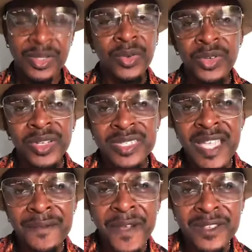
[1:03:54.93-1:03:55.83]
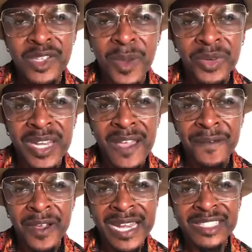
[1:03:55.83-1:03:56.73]
So we just they are firing, somehow they
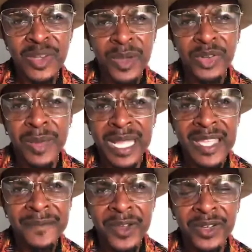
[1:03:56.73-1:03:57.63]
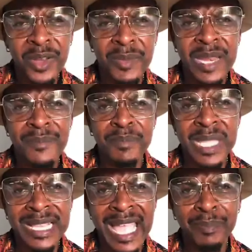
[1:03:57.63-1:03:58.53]
are firing, and somehow no man they are firing on the belly
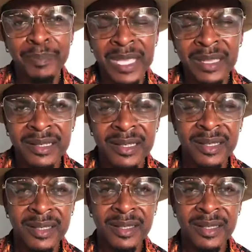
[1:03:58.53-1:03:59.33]
big like pig.